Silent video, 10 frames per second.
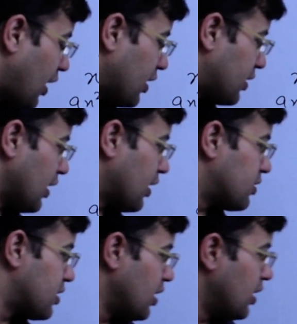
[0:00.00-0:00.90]
I
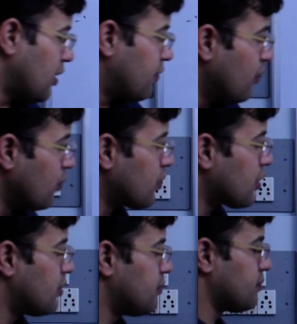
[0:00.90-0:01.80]
take 3 and 4
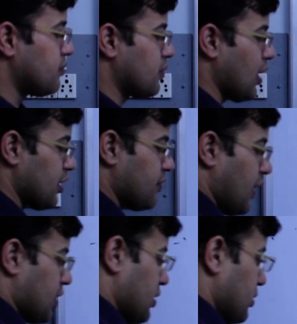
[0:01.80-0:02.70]
as
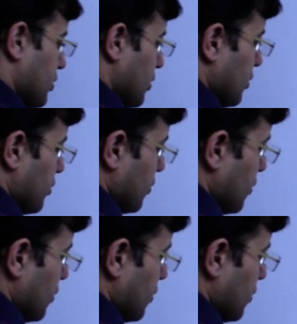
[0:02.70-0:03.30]
factors, so